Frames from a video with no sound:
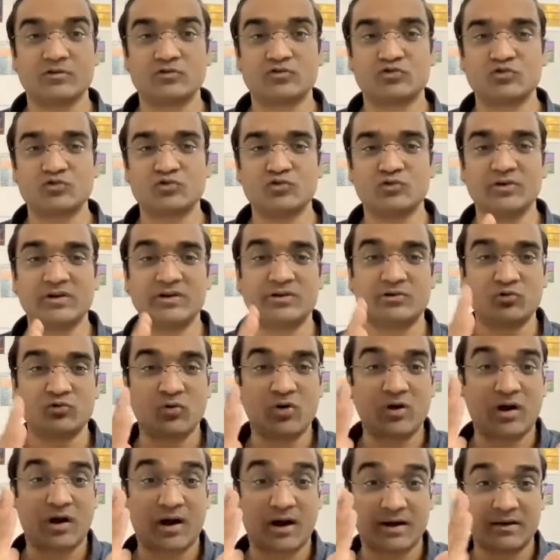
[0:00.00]
So you need
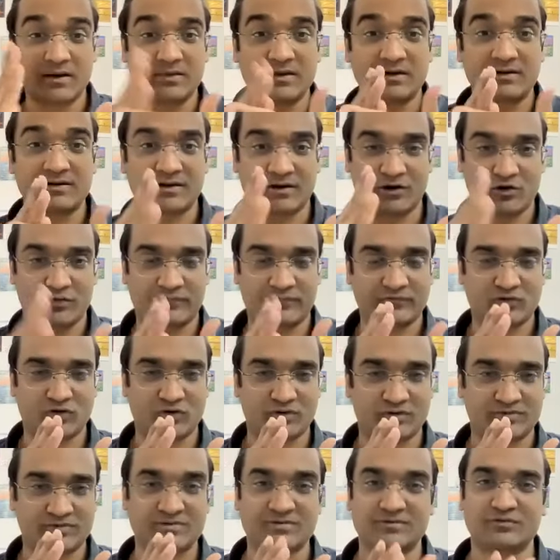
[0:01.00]
to cut the train of
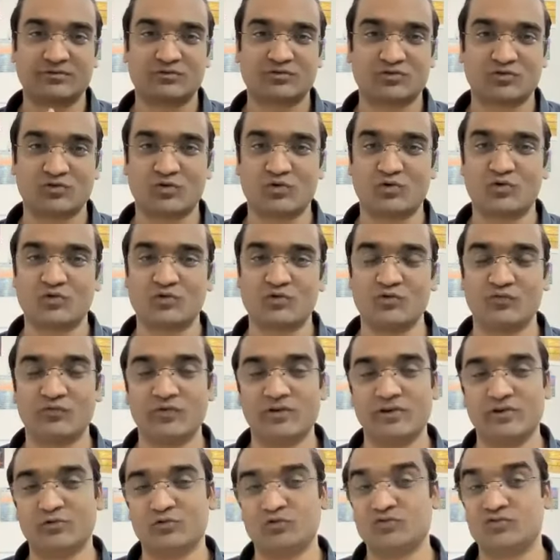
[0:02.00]
thoughts. So you
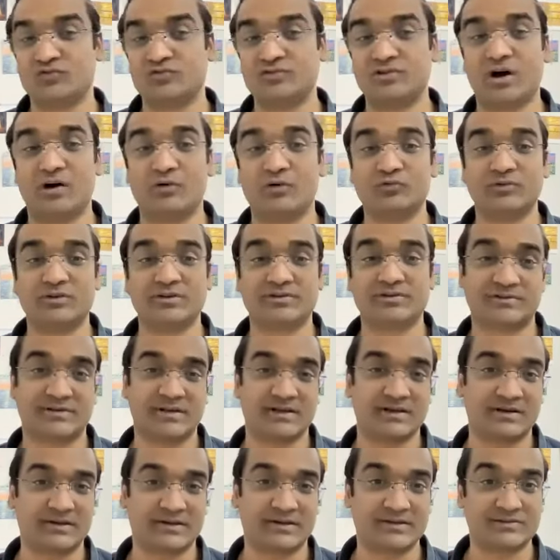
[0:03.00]
will use down the
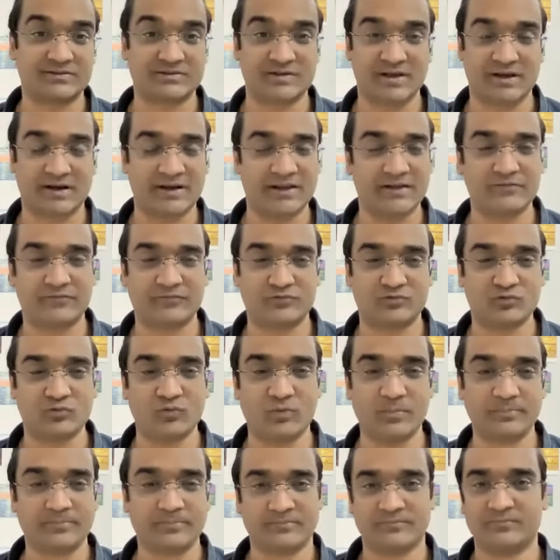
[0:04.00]
staircase technique
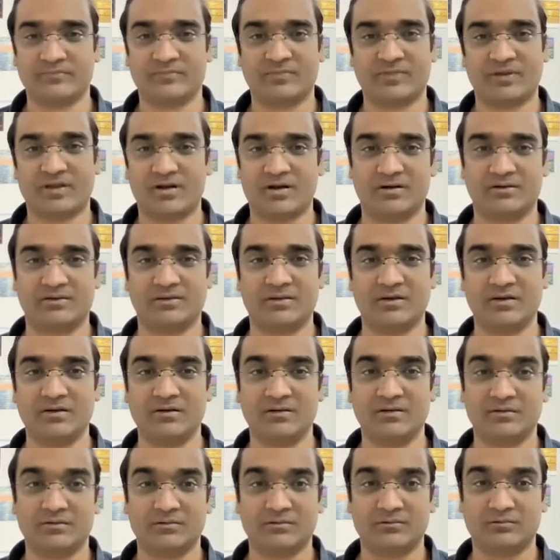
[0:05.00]
to cut
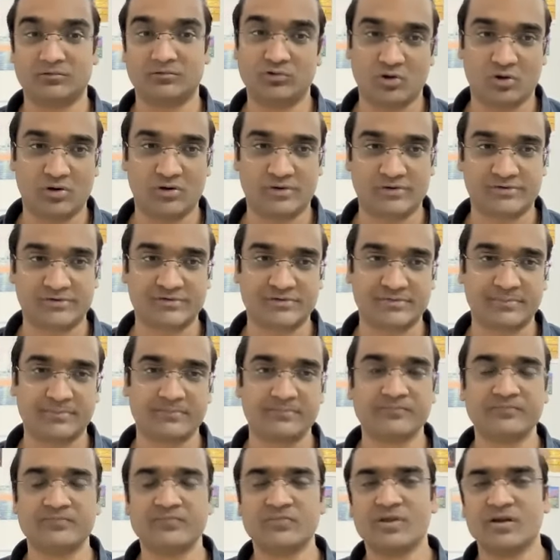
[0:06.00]
the thoughts.
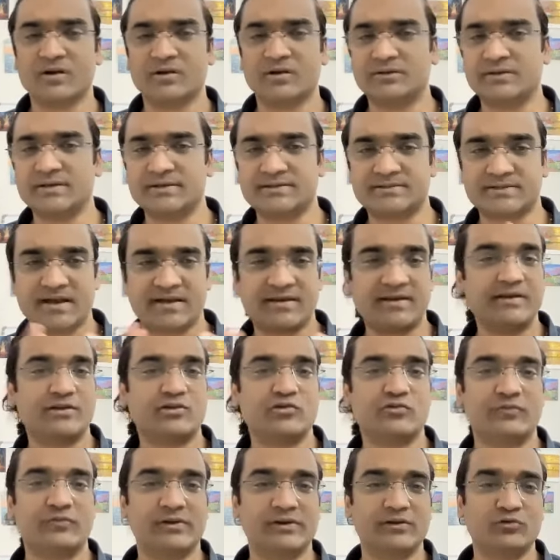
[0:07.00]
This
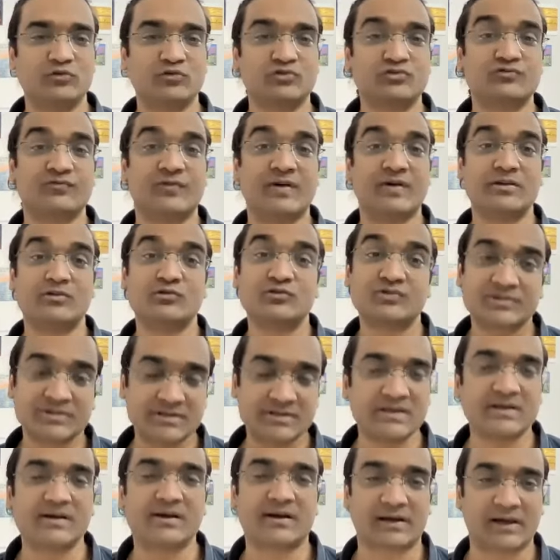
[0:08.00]
technique you will use when you
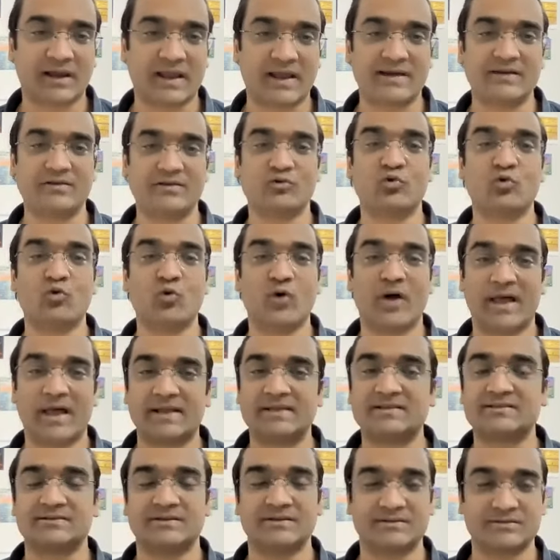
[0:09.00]
see a client who
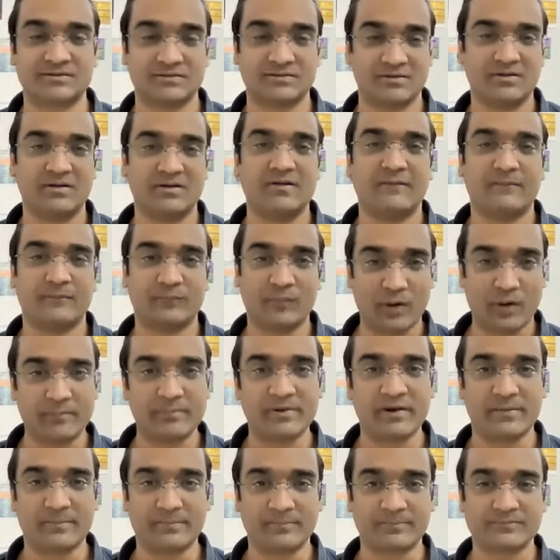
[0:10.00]
has this
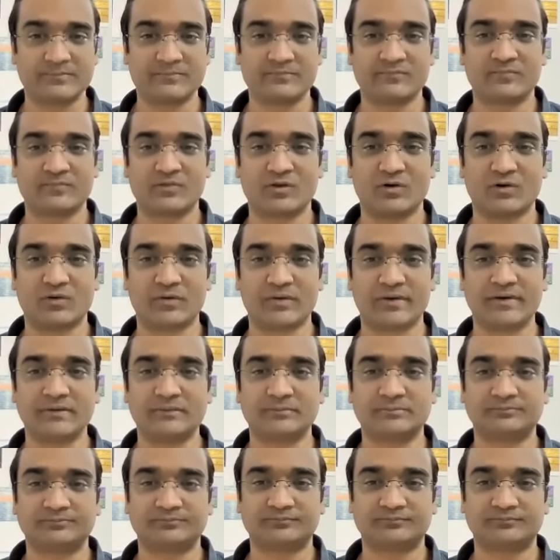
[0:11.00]
problem. Okay.